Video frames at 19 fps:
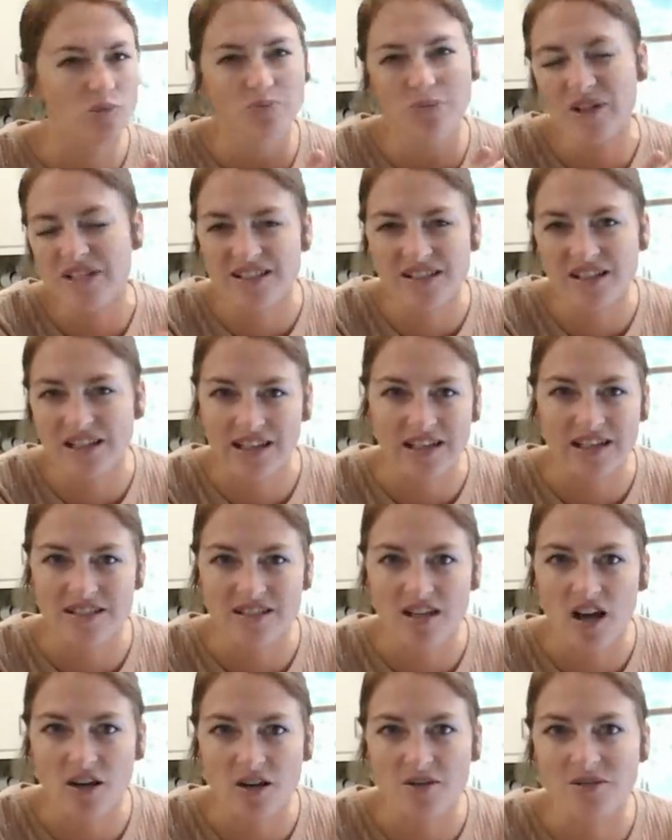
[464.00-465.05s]
basically like a
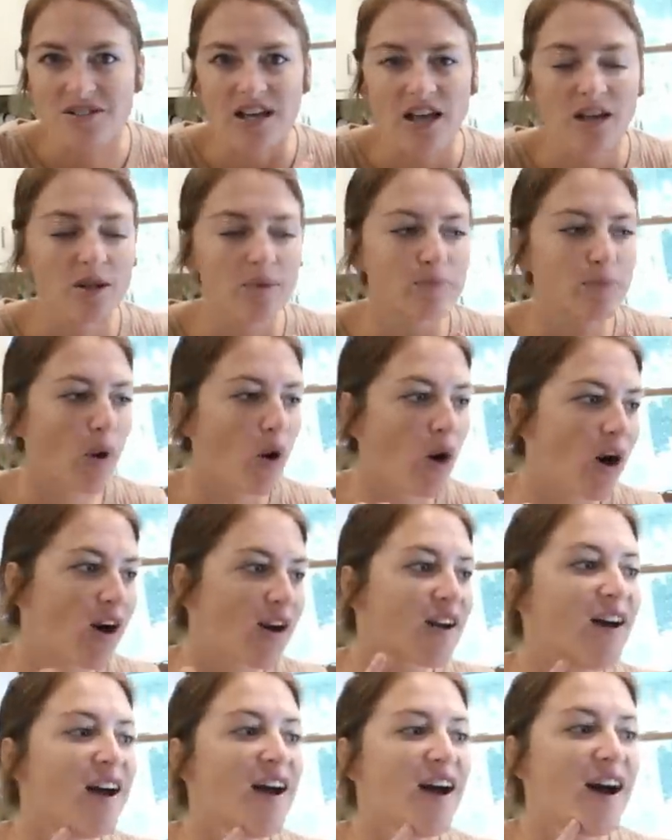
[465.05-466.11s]
taco salad
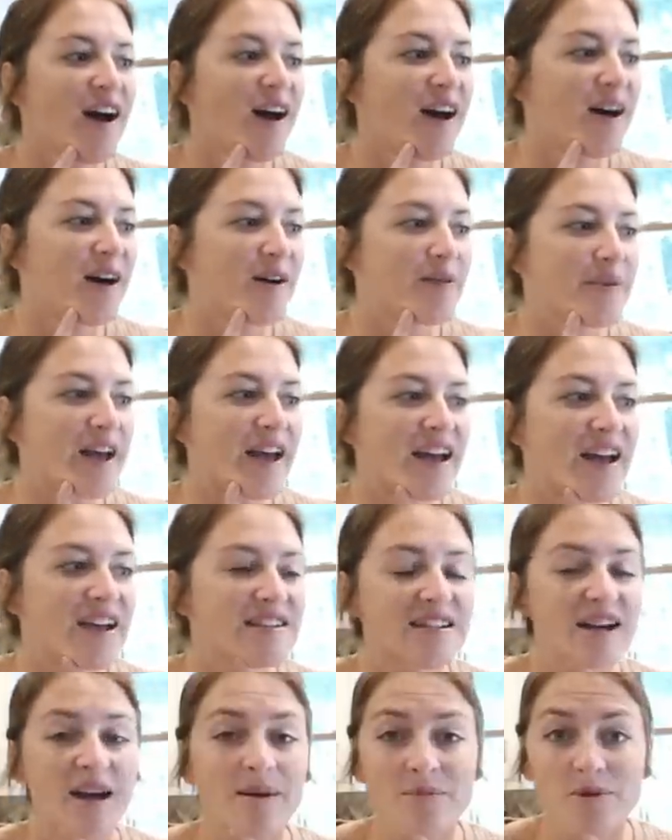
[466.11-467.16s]
bar.
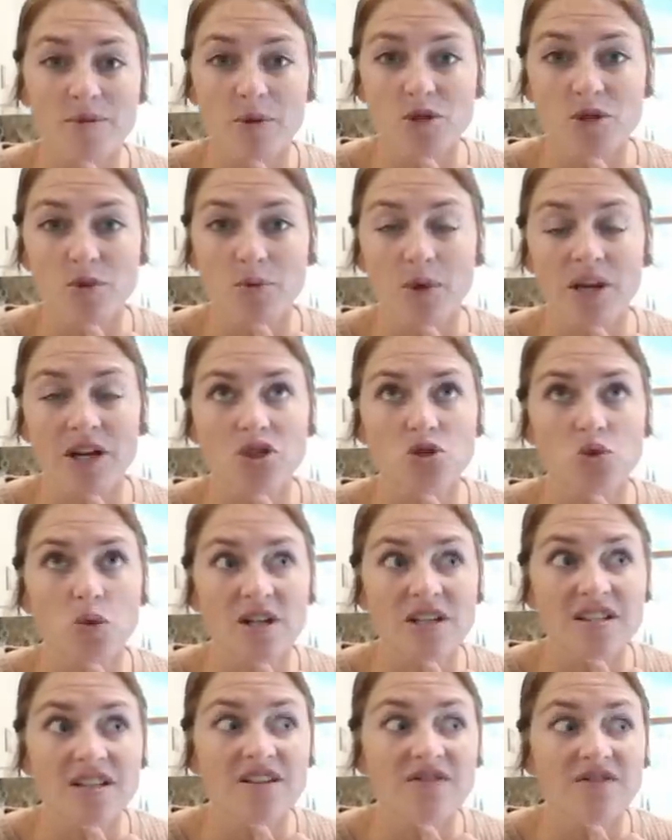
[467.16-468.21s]
And I'm supposed to bring
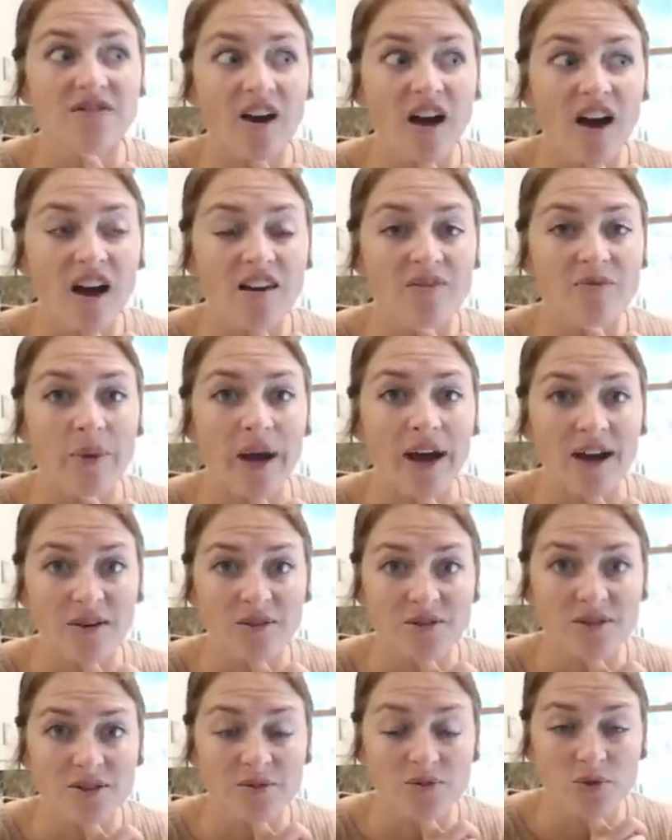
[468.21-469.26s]
25
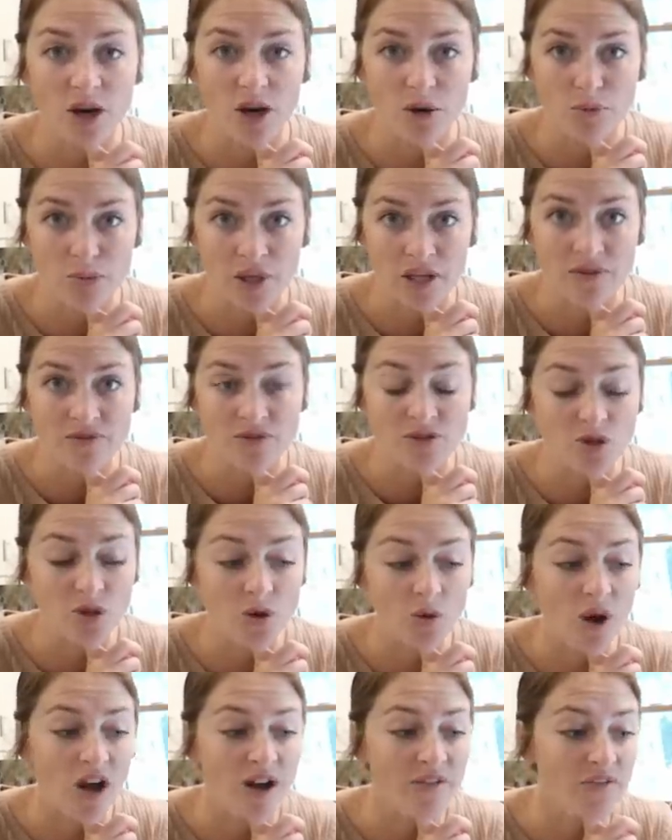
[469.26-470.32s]
pounds of ground beef.
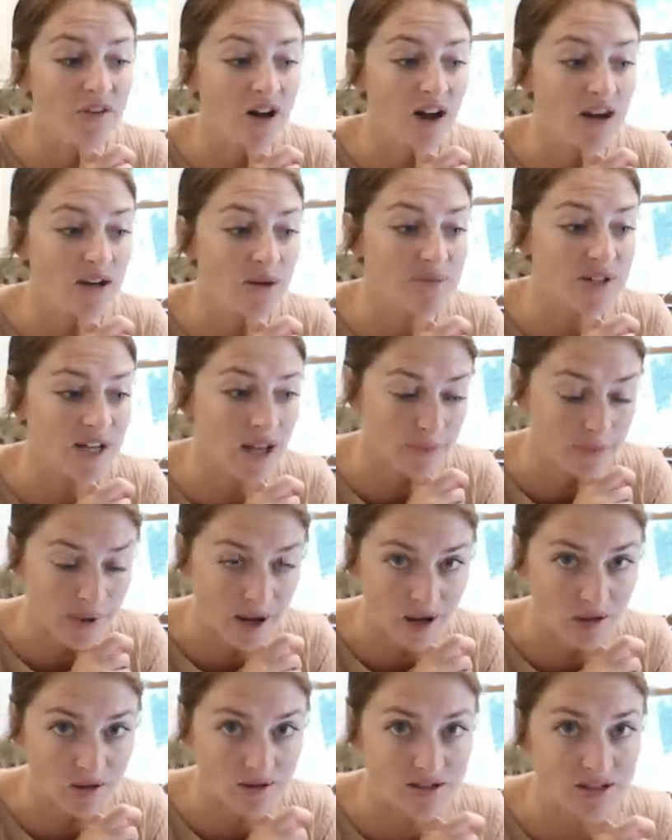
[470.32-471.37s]
So I fried up 10
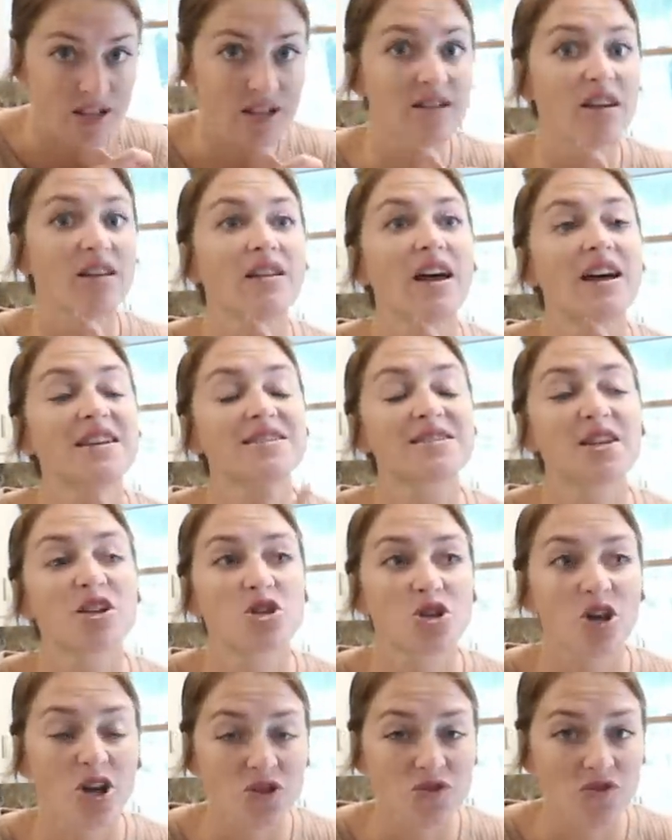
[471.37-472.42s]
pounds, and then last night
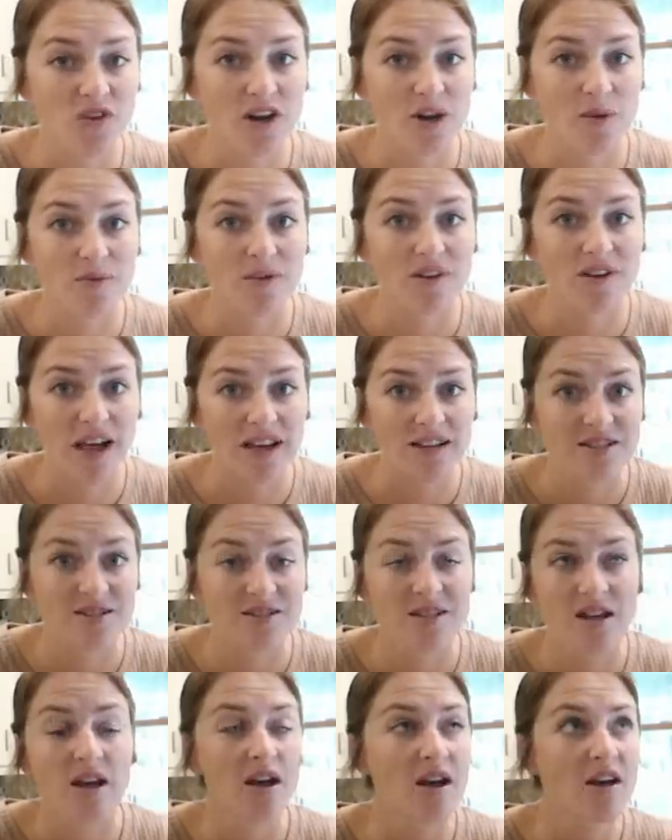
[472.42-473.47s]
Josh fried up the
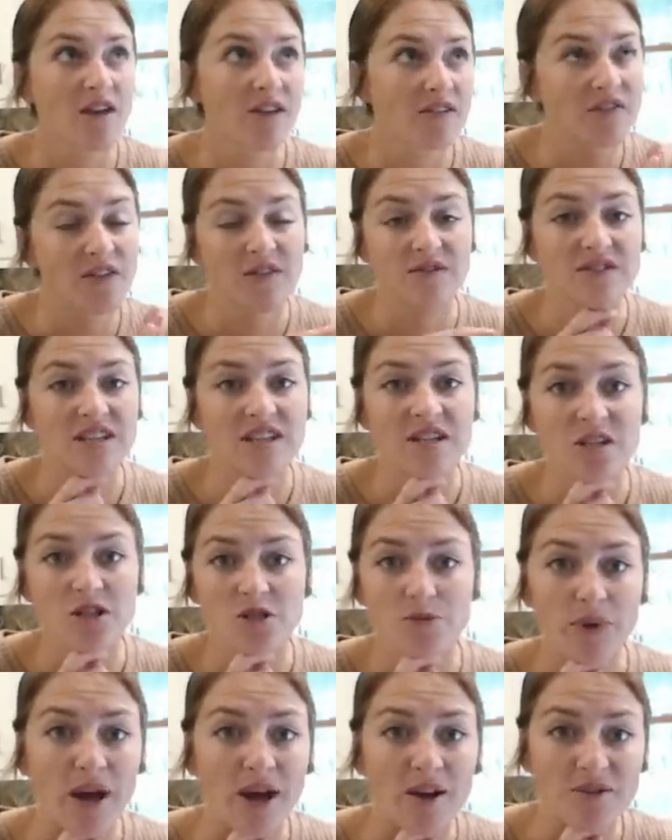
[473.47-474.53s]
last
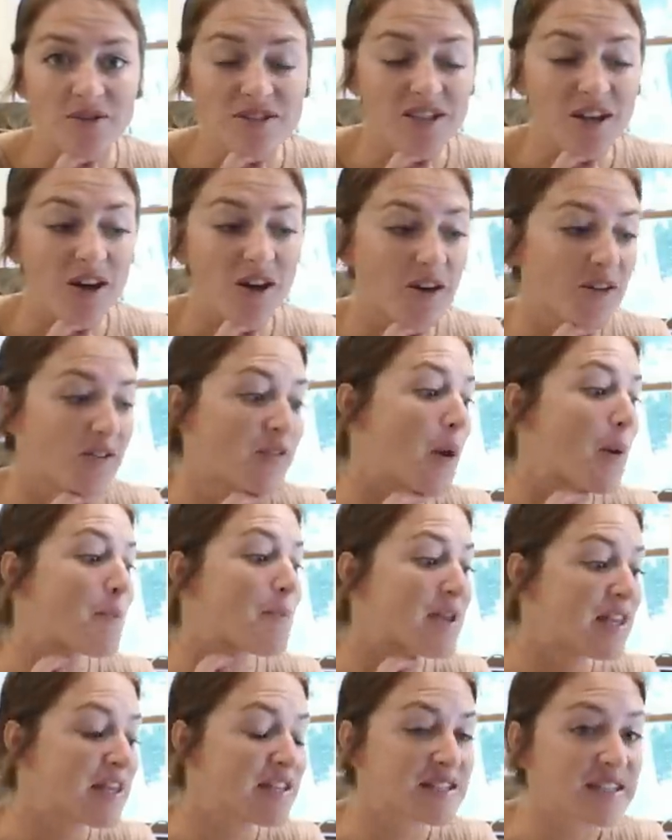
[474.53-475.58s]
15-ish pounds of
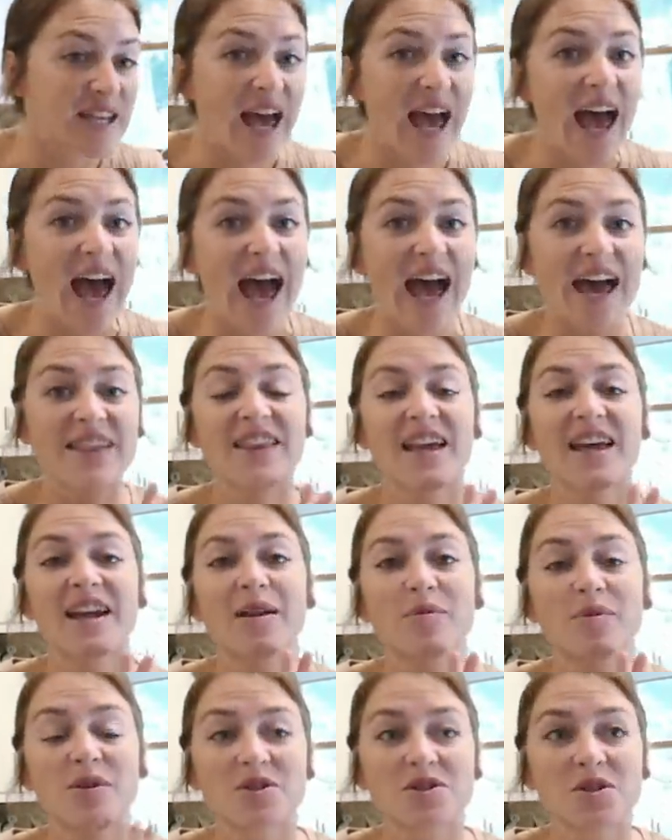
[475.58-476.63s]
meat. And then
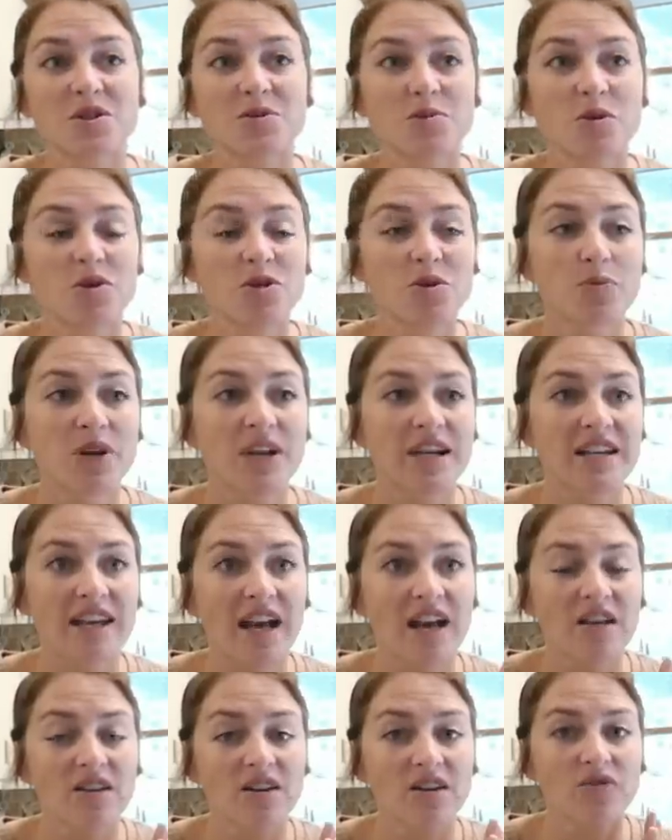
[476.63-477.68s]
I'm also supposed to bring a
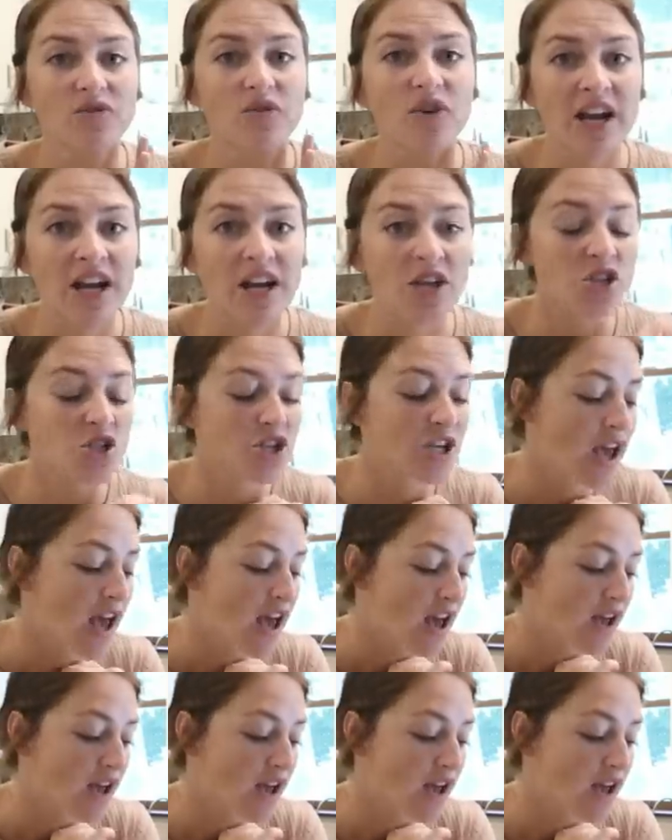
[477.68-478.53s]
gallon of ranch,